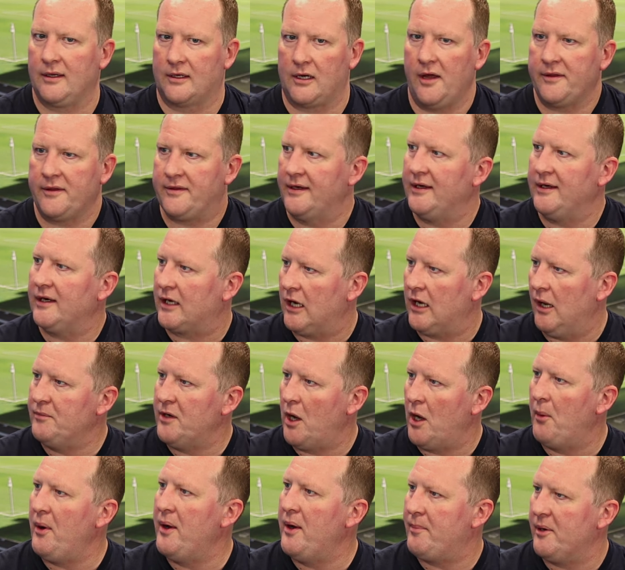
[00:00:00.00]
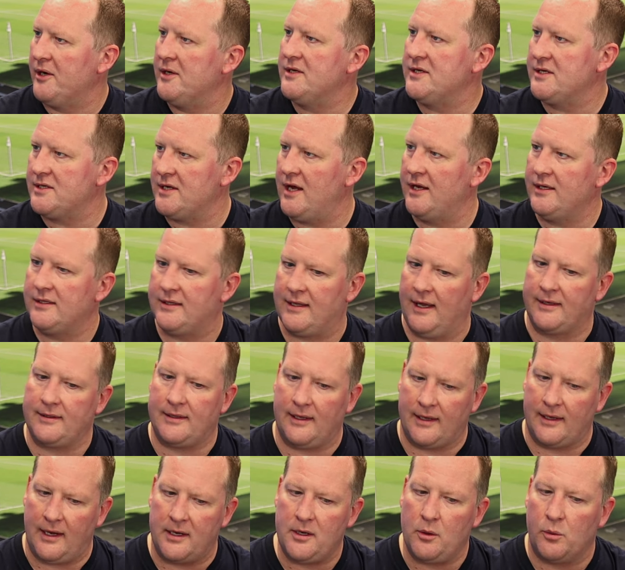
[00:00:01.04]
I think the club know it, but
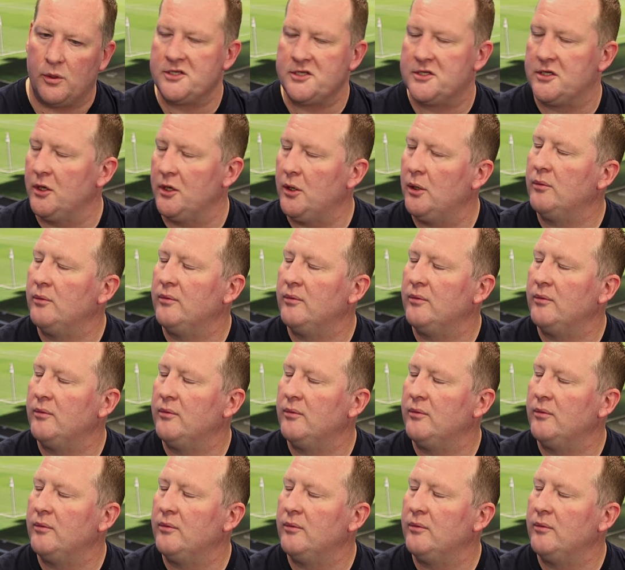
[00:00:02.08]
they always do